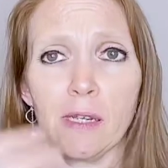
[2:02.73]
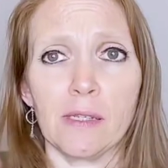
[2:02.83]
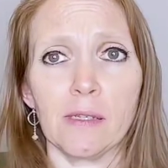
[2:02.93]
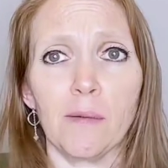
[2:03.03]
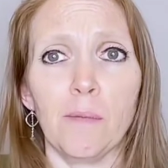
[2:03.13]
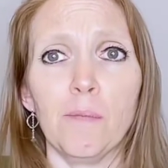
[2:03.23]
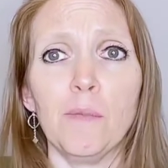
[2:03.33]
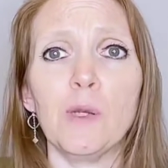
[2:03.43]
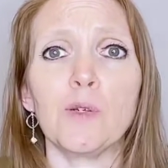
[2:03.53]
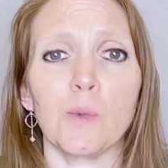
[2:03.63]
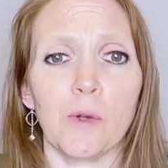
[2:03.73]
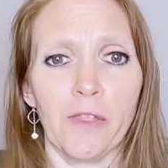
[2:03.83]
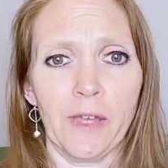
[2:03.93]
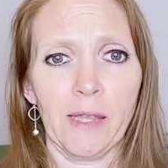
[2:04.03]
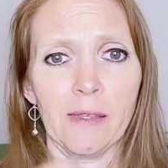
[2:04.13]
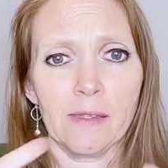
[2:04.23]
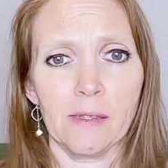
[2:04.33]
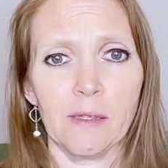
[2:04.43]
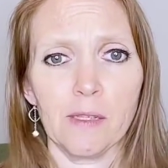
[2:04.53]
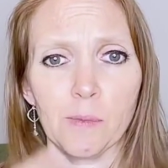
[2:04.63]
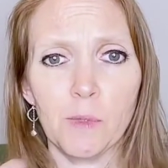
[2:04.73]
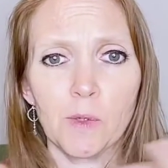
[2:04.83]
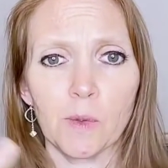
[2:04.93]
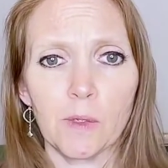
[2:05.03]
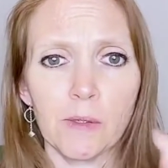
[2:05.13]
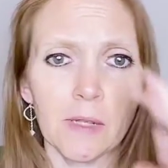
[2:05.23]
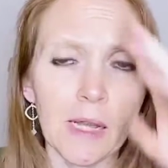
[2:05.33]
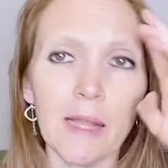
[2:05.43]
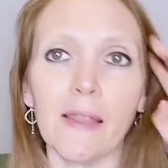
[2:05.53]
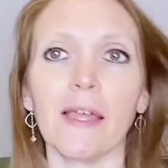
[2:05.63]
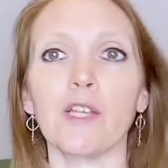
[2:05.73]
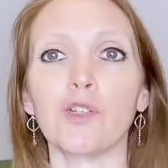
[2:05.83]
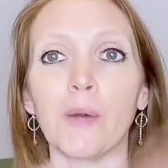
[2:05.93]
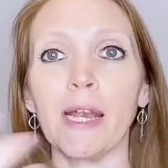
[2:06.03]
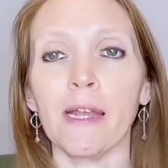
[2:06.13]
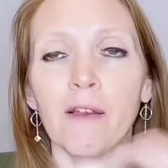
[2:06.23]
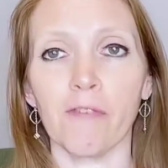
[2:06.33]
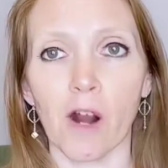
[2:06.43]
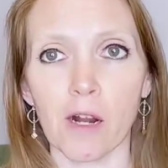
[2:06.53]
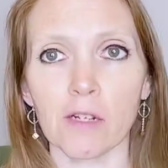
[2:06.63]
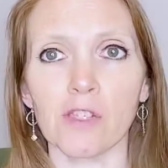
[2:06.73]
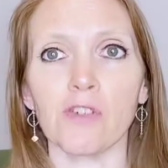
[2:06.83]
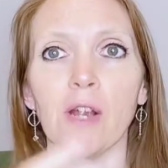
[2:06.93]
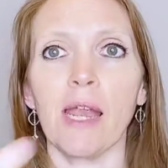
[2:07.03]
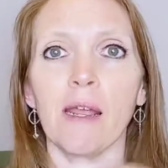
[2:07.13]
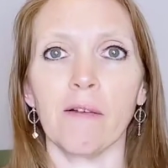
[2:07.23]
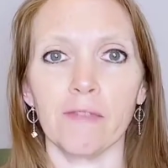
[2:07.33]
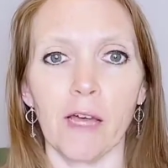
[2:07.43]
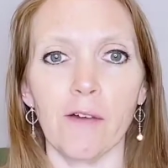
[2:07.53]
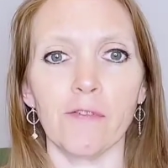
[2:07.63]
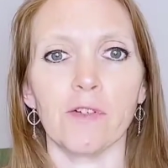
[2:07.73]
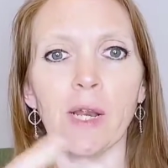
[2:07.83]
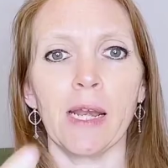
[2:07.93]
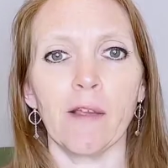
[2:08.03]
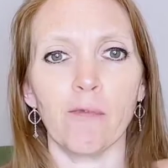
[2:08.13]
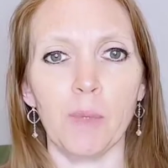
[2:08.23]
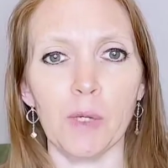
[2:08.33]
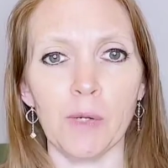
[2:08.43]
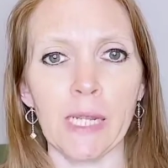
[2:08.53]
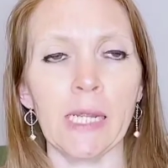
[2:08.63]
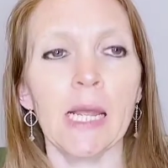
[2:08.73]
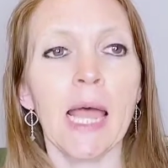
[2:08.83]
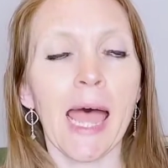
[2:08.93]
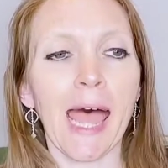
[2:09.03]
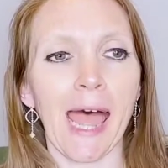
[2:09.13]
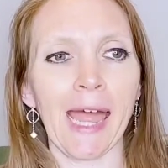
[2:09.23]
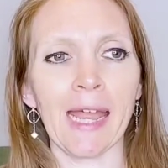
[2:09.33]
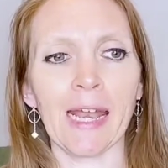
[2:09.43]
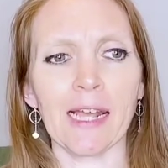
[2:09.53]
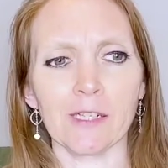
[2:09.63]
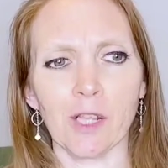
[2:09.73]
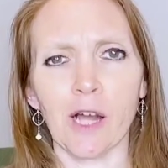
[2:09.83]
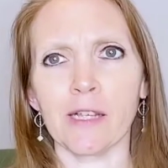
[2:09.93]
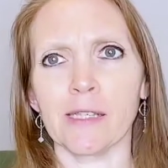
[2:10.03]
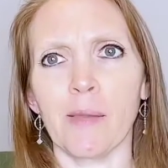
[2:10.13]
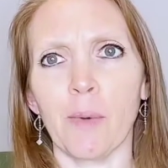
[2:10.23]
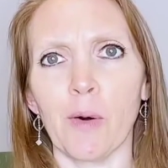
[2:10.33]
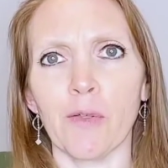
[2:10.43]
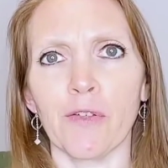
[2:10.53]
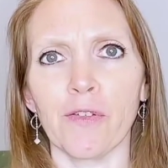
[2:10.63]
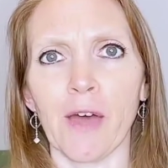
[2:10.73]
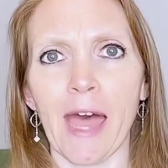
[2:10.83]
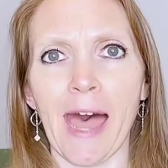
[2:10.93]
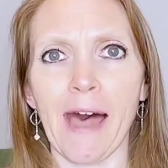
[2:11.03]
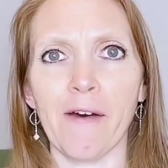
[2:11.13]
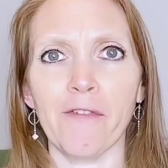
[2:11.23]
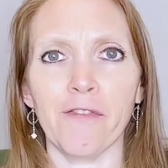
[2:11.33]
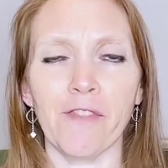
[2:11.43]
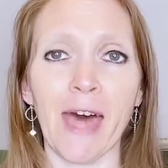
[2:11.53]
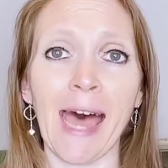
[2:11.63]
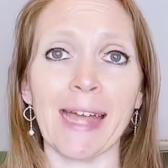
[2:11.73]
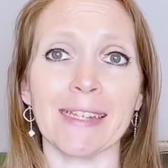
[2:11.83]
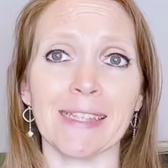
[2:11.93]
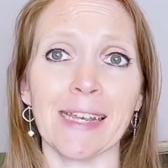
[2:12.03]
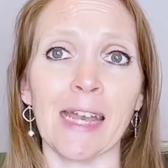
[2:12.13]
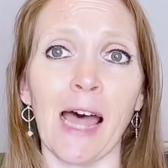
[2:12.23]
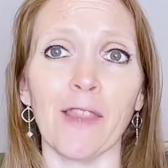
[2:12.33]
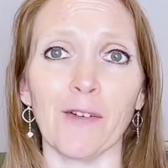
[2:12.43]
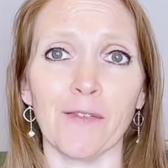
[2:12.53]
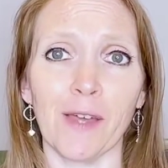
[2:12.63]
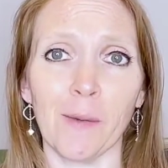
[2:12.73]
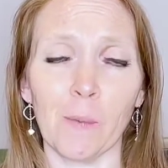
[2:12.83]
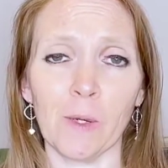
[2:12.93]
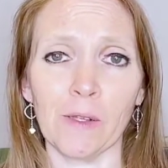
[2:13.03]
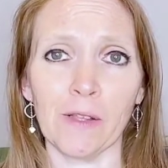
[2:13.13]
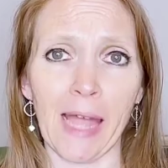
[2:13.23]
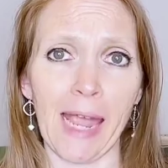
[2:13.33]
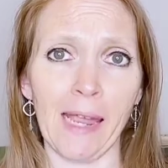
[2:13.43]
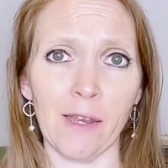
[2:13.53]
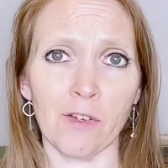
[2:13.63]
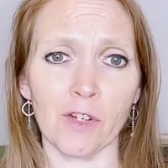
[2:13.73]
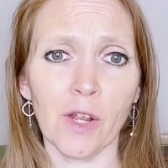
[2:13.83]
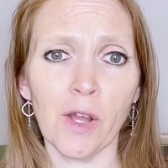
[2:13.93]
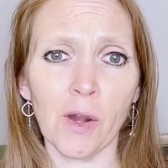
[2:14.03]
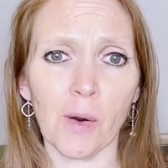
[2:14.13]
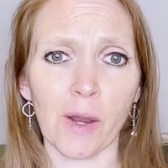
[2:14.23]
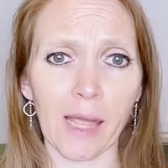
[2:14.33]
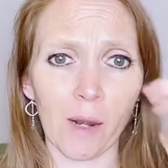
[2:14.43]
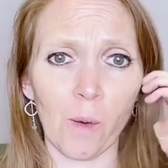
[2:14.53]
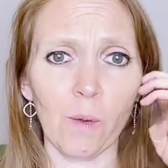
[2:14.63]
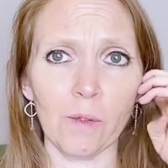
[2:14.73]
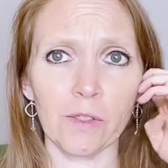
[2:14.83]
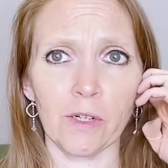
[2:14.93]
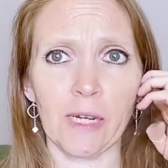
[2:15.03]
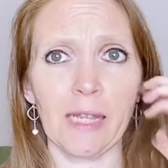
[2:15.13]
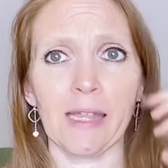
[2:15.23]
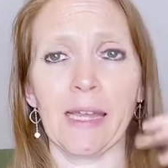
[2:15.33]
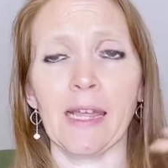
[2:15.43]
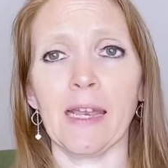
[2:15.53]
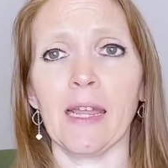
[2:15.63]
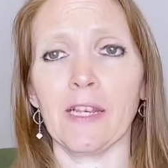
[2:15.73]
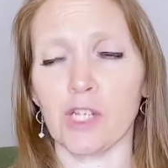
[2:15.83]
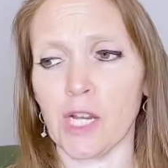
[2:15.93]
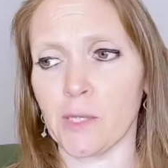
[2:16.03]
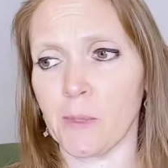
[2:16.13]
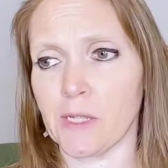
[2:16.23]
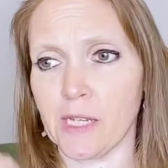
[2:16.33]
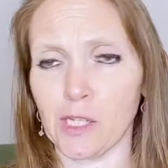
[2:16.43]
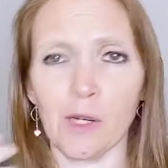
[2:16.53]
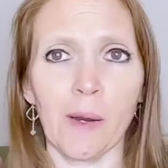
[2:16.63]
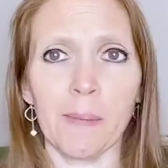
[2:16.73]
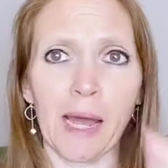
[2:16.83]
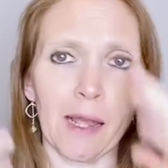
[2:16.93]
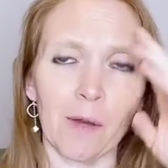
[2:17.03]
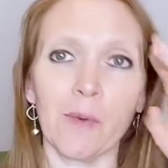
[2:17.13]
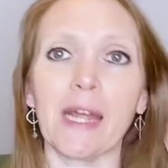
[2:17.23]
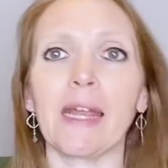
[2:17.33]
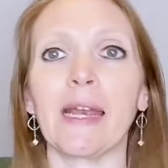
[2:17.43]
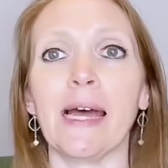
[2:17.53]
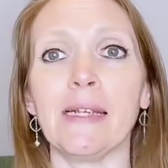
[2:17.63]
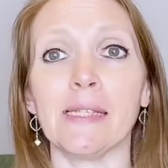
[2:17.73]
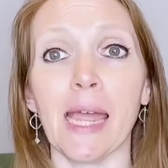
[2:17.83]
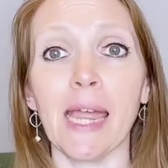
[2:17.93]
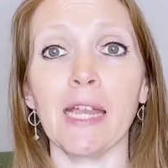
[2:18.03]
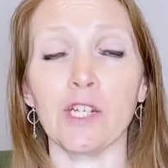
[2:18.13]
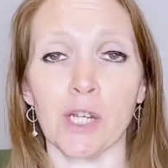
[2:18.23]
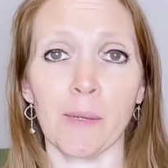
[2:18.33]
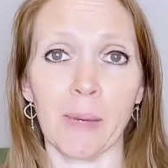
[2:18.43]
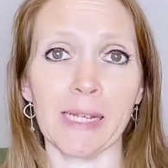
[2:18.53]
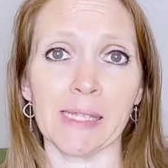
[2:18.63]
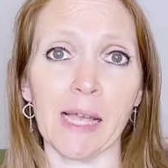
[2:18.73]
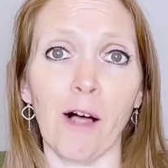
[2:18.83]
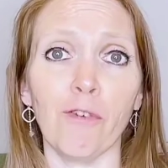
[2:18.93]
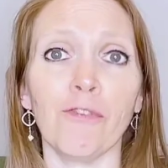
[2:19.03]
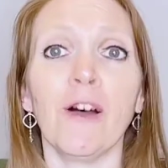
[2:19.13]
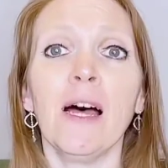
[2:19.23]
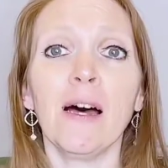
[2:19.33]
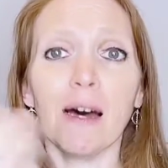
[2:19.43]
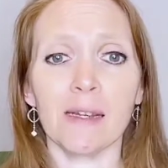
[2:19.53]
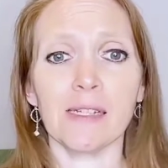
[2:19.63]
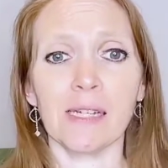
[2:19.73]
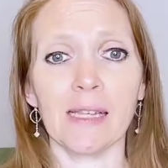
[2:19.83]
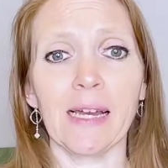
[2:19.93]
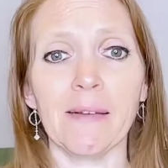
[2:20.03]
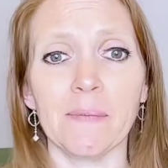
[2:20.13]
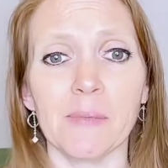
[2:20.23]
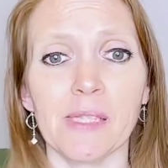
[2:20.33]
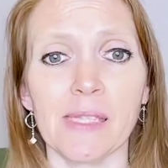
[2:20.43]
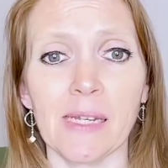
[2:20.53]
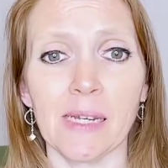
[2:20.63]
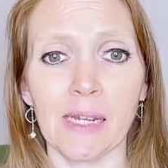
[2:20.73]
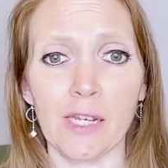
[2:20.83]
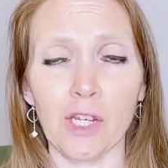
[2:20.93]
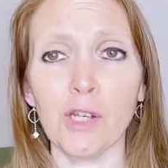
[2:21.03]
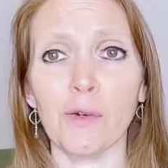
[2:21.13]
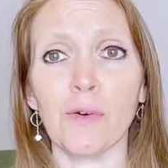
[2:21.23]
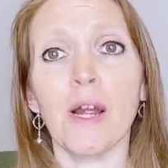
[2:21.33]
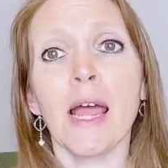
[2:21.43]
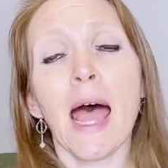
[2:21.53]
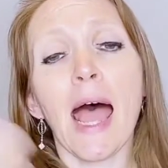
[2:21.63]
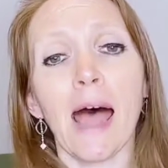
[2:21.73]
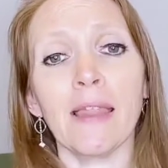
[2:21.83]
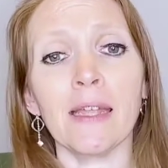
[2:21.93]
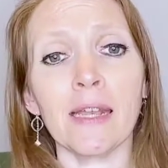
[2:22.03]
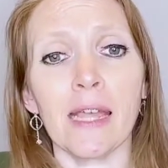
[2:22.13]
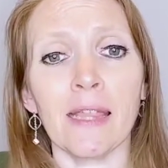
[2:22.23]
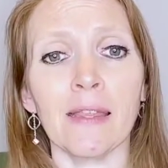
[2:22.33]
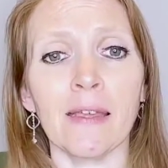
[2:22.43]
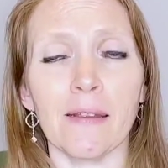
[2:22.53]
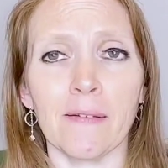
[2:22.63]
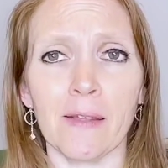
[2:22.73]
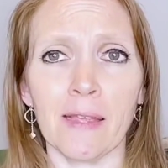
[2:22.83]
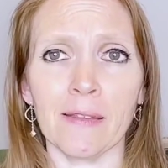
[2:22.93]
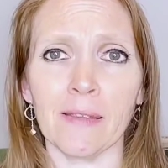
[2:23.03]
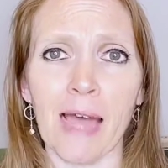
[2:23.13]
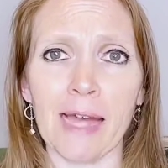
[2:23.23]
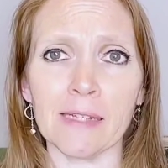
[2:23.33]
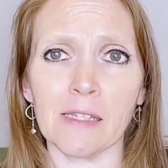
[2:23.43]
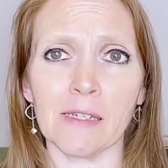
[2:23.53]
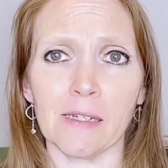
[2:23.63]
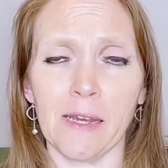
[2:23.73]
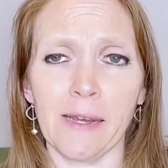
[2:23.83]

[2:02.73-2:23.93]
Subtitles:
a mutual thing, this mutual like trading of hearts, trading of love, trading of beauty. And as long as they both have that, then neither of them will age or get old or anything. And Shakespeare says, you know, I'm not going to recognize age in myself until I see it in you. And then in the last